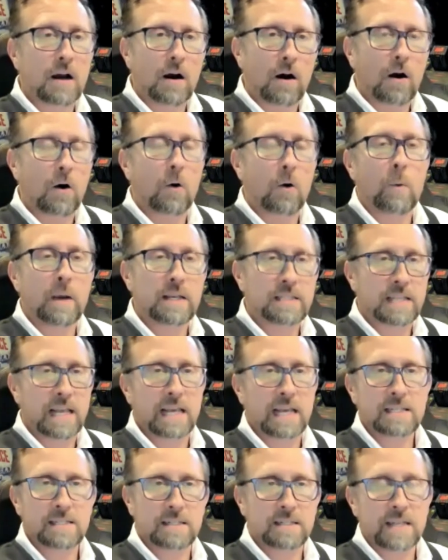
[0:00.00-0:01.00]
always
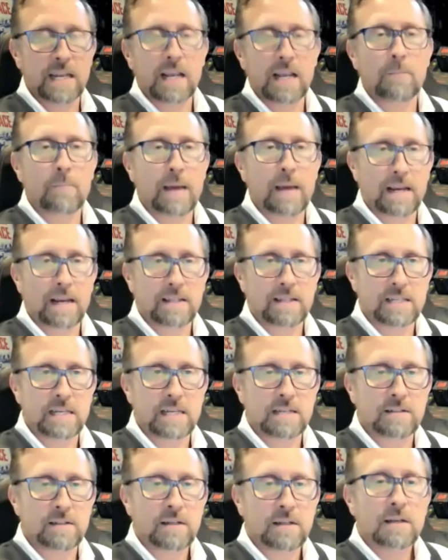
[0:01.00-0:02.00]
has to take a back
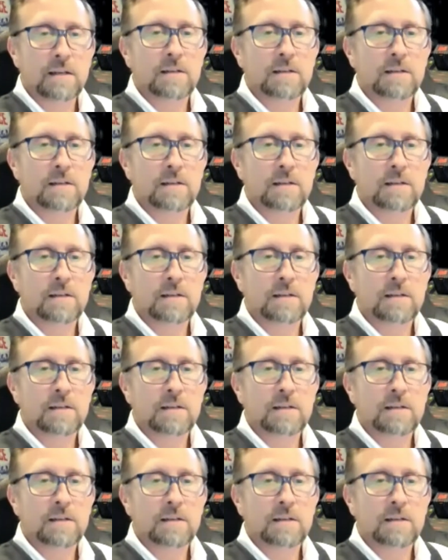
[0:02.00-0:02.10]
seat